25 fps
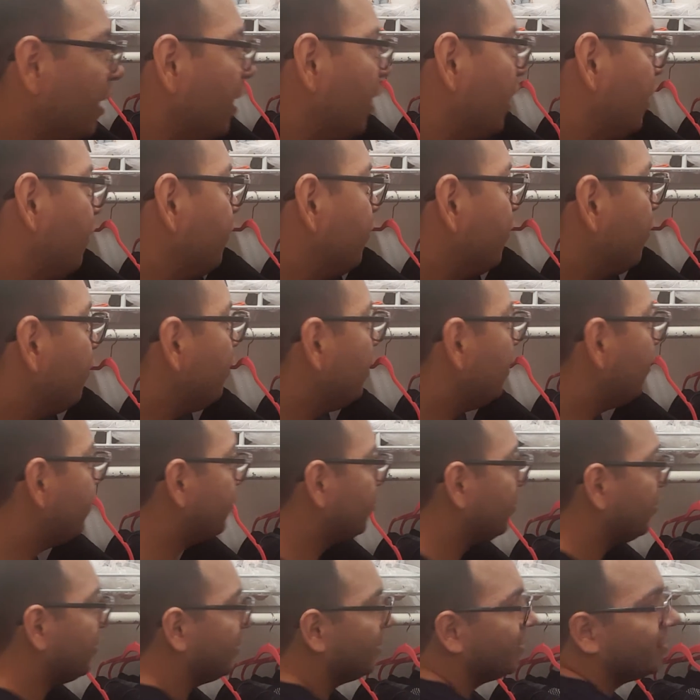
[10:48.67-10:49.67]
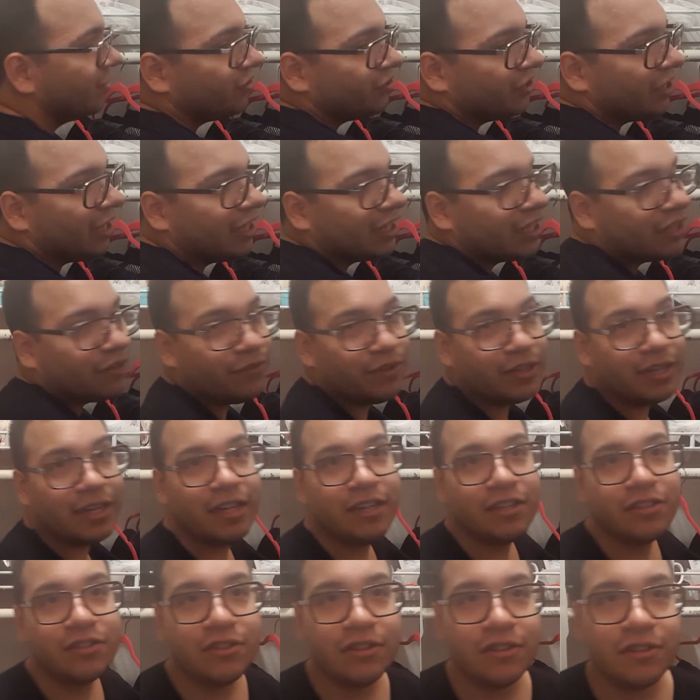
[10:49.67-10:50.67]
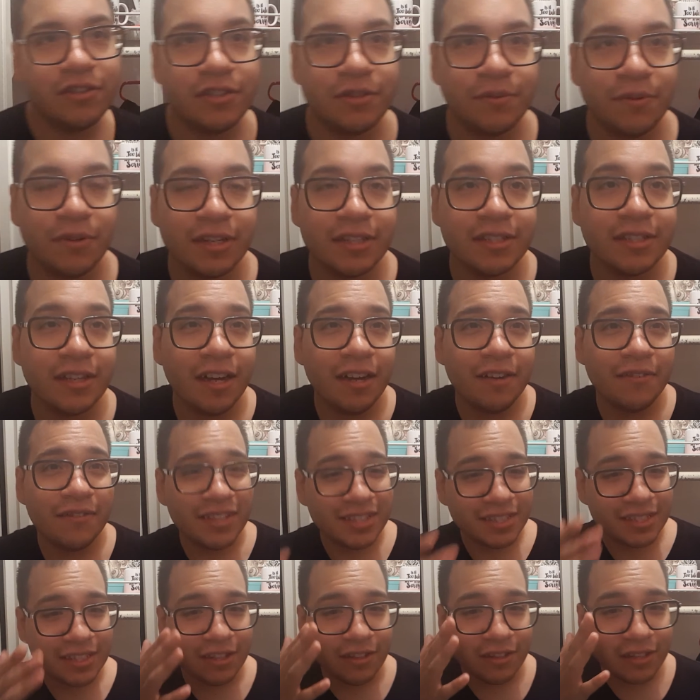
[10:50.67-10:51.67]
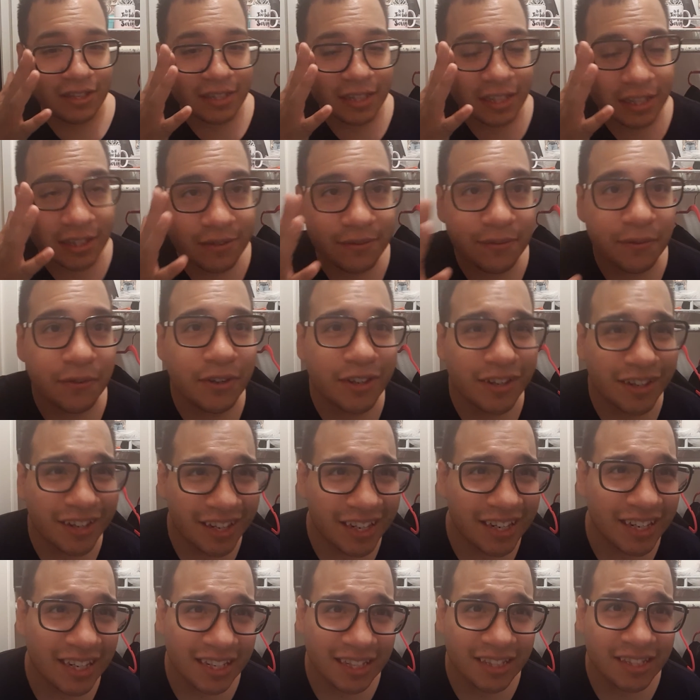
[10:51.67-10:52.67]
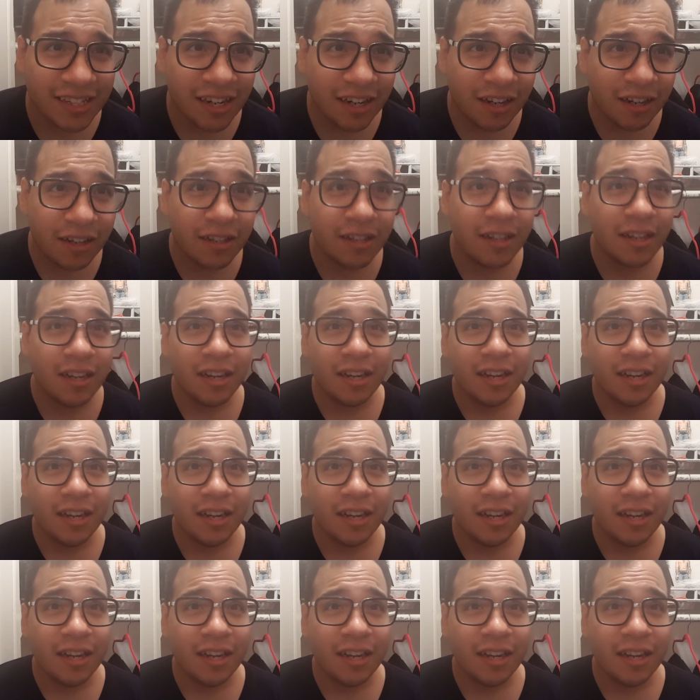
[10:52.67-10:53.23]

going out with just this jacket, what kind of shirt do you wear? Because obviously on the dance floor you're gonna get tired.